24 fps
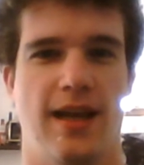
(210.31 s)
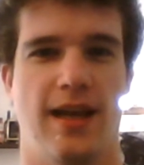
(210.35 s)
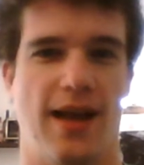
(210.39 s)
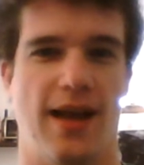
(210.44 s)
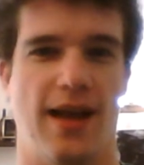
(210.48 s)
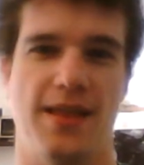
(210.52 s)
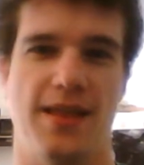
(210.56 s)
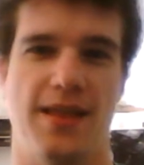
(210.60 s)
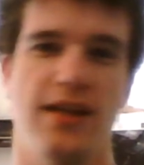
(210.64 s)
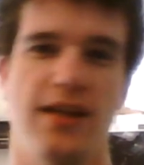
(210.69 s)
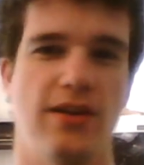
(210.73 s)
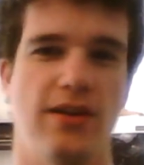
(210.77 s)

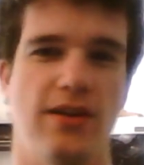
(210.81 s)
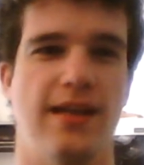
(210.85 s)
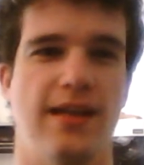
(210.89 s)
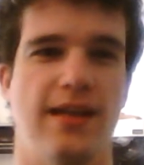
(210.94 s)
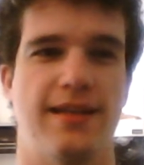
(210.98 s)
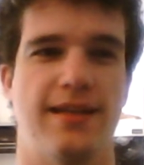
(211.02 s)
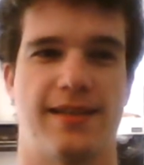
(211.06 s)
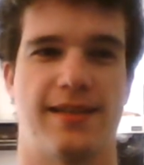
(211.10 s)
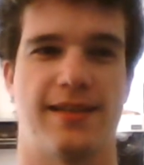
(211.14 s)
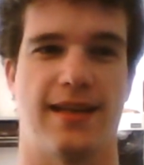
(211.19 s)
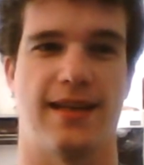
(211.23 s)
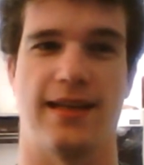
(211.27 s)
And then you need
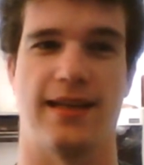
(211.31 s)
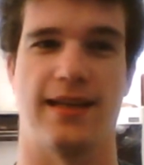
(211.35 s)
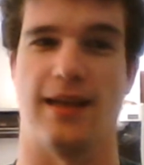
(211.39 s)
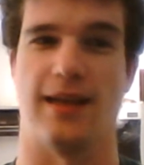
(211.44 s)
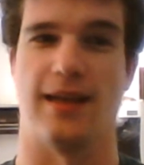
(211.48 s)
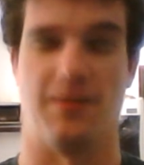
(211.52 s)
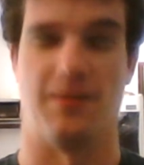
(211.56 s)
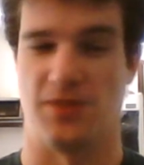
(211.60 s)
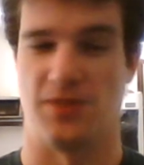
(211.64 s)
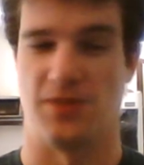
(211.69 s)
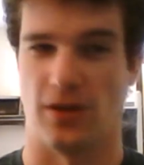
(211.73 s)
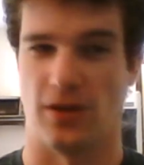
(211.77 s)
to say,
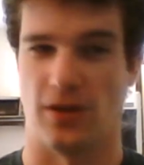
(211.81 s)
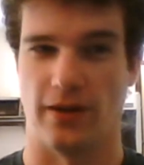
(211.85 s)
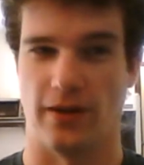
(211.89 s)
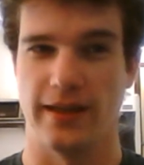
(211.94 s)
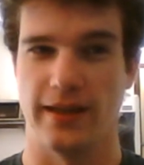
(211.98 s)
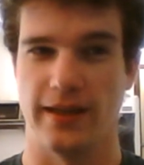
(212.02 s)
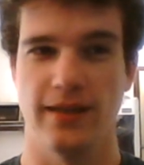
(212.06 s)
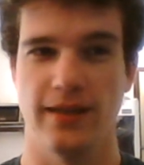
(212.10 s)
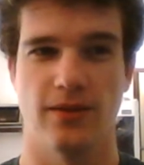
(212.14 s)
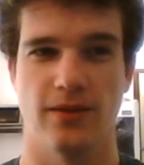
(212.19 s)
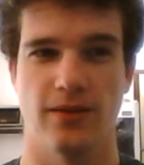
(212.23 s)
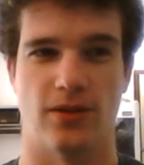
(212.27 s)
I'm
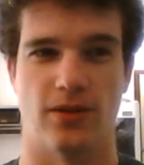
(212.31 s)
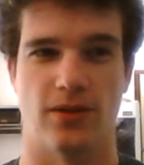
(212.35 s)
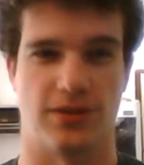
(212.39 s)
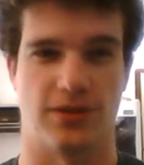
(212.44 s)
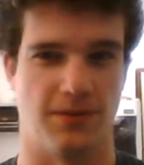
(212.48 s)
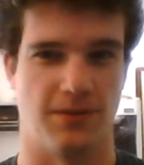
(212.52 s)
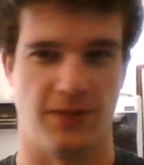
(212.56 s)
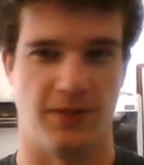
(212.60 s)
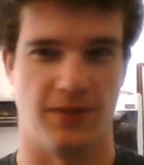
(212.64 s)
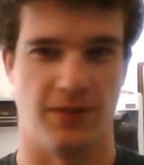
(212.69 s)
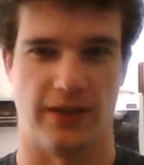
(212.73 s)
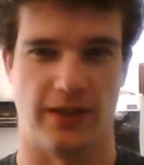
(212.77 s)
sorry, or
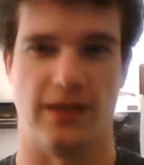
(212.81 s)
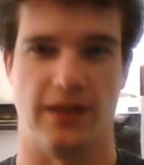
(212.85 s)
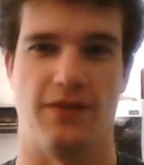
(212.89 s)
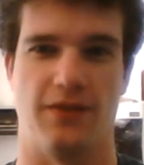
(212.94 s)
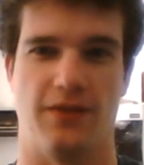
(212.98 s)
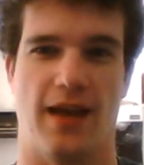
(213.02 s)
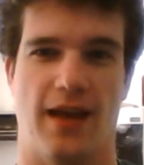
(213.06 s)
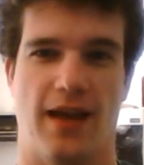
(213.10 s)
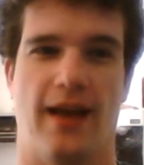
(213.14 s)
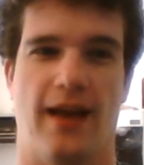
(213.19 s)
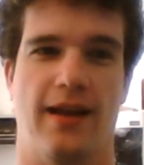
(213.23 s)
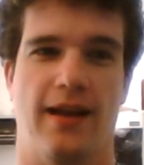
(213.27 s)
some variant of
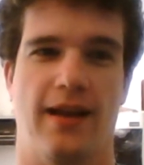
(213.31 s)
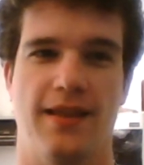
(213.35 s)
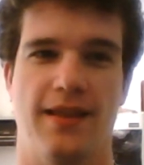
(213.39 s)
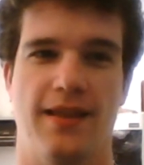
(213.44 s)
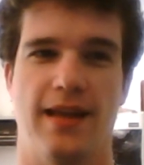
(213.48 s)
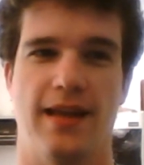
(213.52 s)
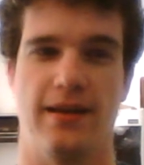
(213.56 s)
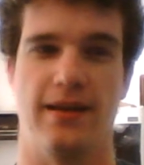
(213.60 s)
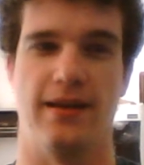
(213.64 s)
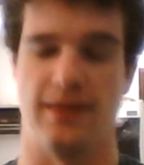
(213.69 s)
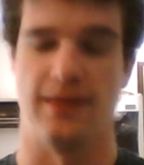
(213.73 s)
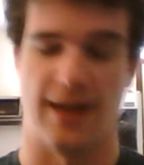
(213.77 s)
that, and
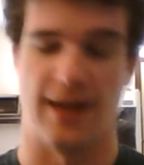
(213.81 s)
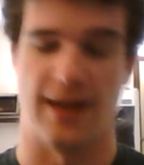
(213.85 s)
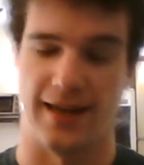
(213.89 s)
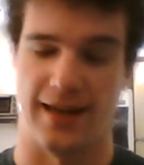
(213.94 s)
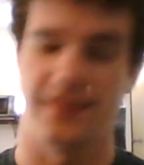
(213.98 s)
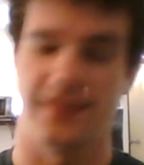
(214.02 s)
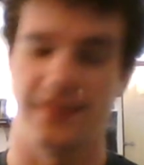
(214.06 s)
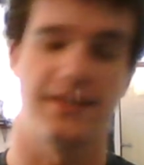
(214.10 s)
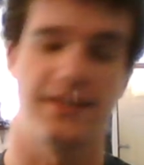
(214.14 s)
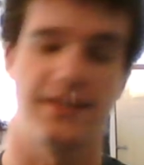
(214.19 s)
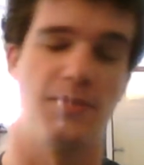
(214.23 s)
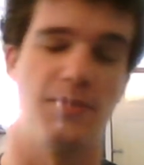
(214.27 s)
then
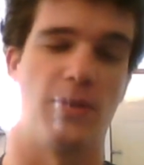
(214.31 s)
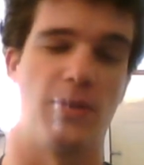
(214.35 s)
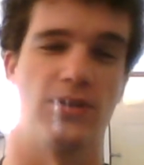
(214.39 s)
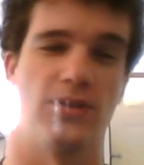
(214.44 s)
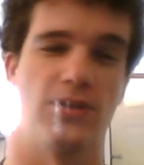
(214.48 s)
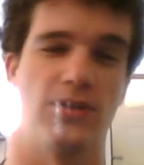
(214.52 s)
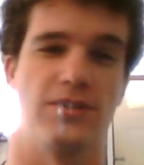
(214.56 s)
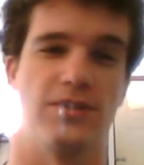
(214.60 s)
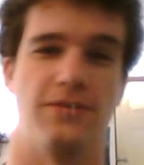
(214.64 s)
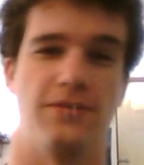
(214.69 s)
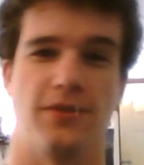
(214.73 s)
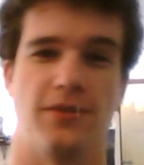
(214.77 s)
ask the
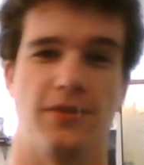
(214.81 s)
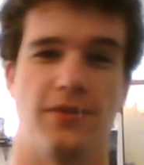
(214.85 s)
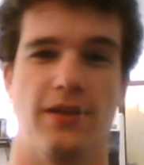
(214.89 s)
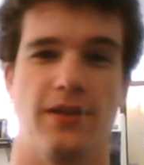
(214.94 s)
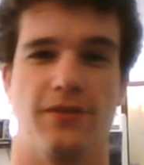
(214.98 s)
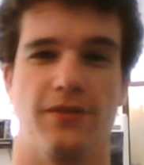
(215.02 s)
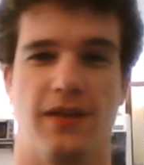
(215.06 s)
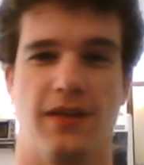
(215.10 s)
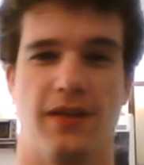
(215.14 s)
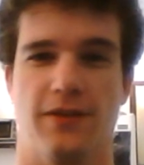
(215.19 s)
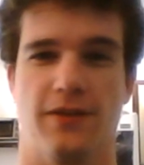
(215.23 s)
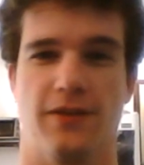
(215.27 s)
person for their
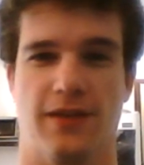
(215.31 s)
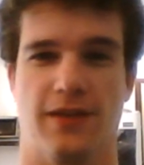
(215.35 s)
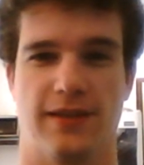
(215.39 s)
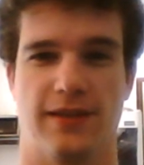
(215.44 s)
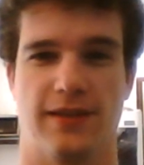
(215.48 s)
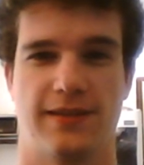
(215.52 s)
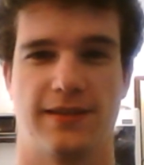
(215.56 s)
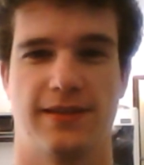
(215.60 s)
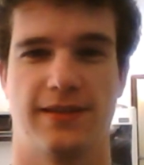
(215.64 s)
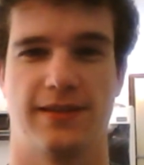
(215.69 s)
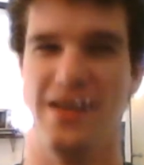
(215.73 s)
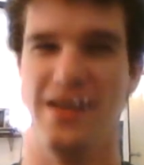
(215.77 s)

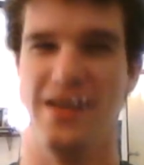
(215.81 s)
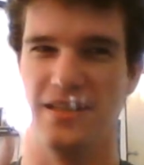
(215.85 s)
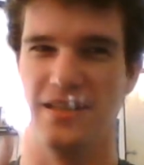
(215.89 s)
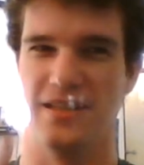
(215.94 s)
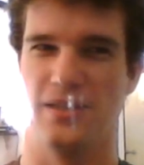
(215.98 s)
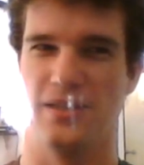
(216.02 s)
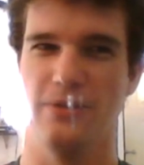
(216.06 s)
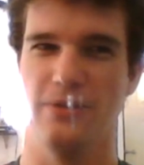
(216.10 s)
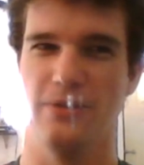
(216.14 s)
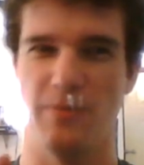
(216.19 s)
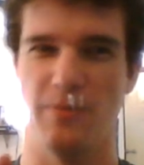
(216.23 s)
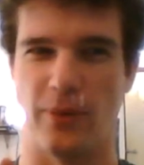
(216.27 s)
forgiveness.
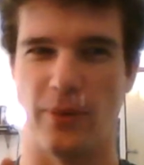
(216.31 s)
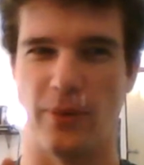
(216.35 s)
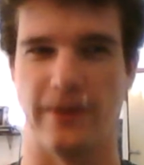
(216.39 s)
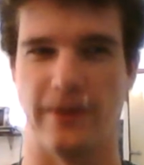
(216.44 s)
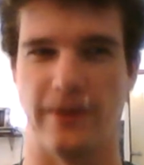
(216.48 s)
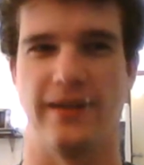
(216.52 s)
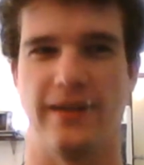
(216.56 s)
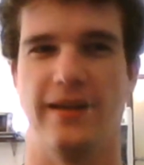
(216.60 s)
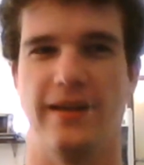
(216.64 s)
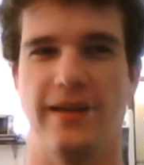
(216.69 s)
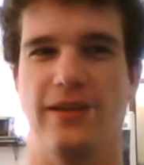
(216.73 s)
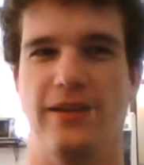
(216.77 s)
Two
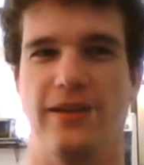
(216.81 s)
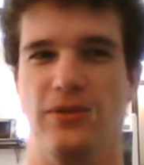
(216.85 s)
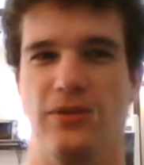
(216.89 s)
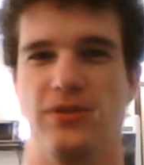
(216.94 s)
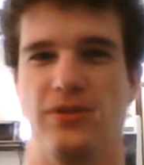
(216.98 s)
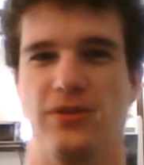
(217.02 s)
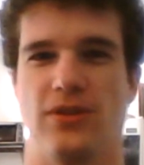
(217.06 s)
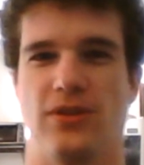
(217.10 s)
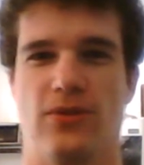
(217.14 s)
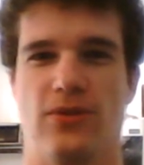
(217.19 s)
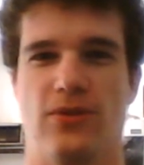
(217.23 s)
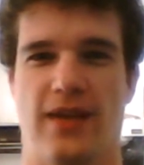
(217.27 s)
important
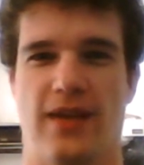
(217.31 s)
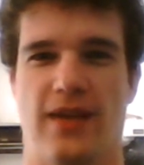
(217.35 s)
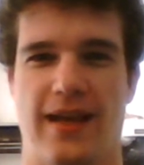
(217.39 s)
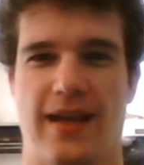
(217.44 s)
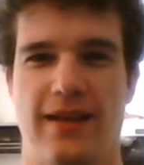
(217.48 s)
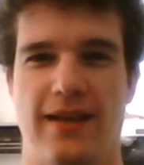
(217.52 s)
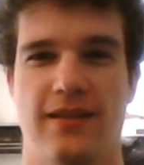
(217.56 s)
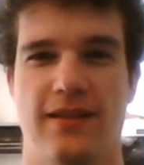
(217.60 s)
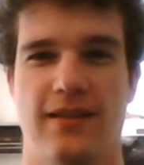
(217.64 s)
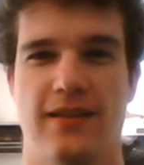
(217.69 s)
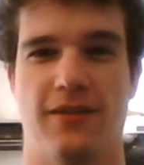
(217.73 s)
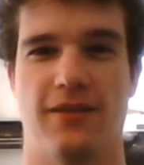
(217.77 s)
notes,
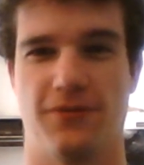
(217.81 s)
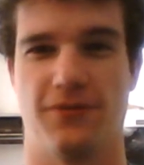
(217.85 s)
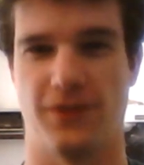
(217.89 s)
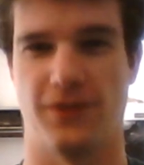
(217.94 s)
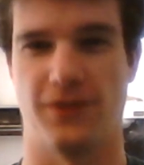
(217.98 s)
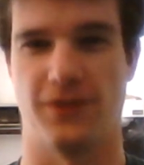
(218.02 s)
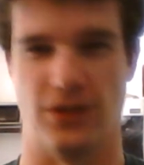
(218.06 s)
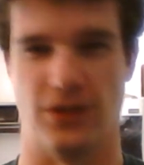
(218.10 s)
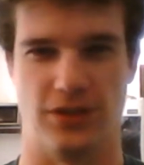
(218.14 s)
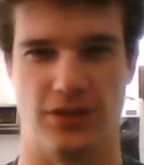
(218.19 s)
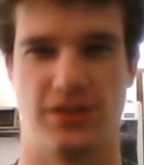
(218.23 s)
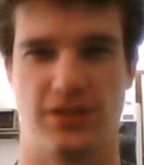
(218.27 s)
okay?
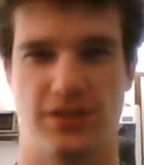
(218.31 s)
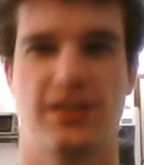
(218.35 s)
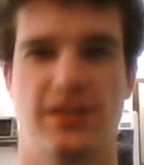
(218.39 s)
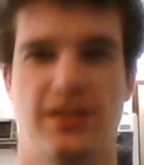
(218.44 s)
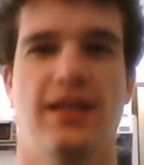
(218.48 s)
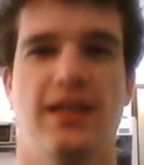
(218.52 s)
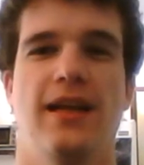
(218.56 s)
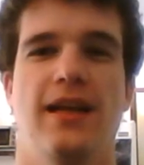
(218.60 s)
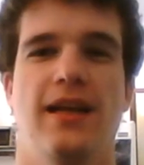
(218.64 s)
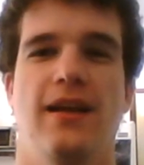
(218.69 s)
First,